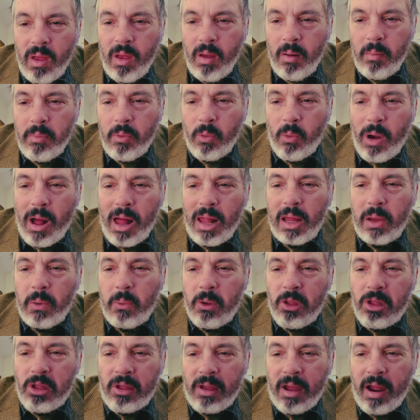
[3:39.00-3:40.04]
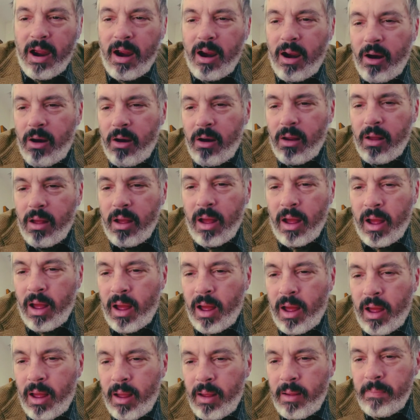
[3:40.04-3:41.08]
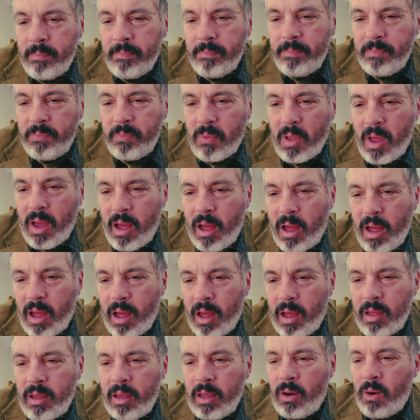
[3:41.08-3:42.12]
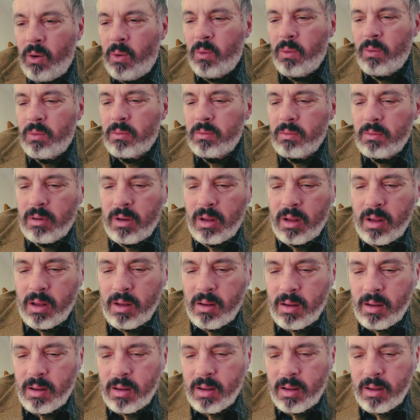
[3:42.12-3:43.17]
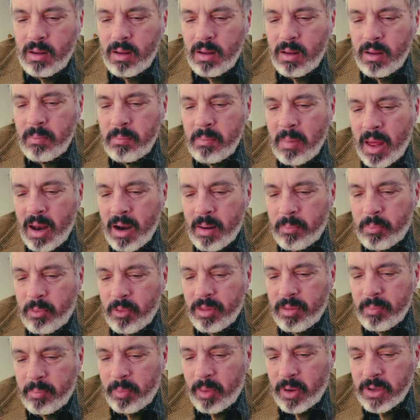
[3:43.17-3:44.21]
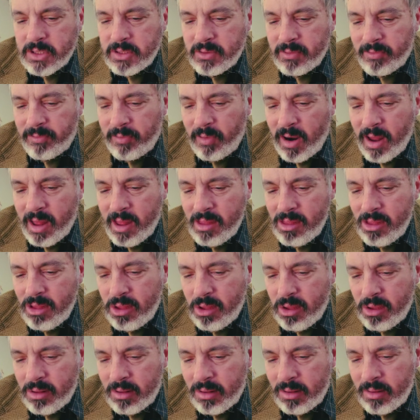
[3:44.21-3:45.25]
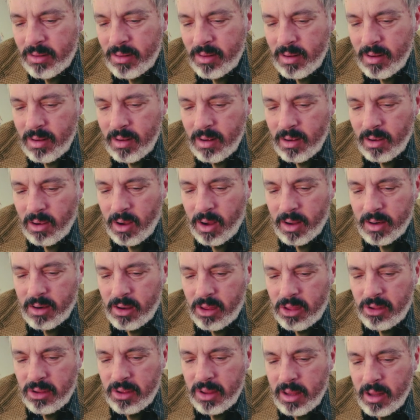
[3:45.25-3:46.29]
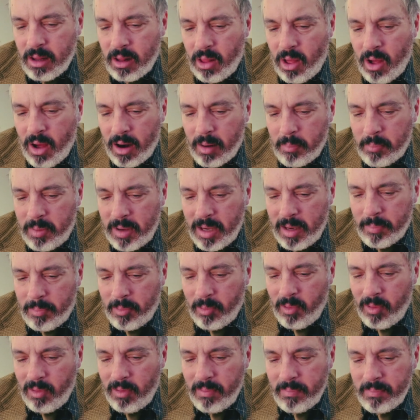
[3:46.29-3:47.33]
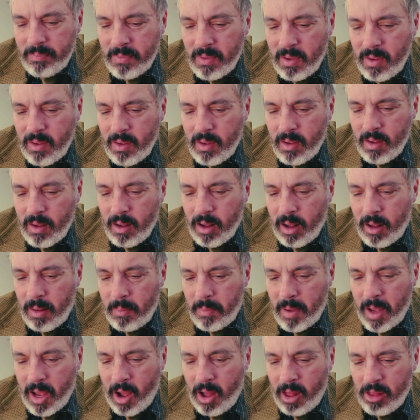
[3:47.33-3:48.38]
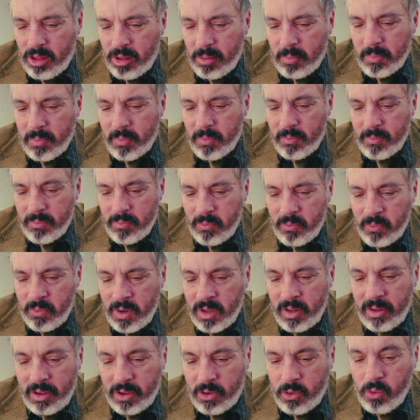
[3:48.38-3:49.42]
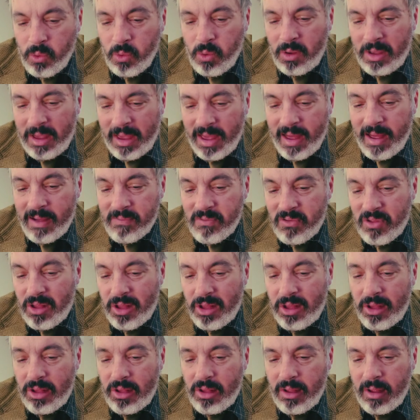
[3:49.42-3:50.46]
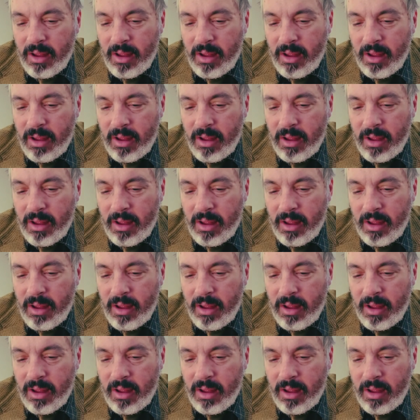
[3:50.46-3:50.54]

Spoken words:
But while I was there, you know, met up with a bunch of friends and got to see a lot of people. I got some really cool gifts.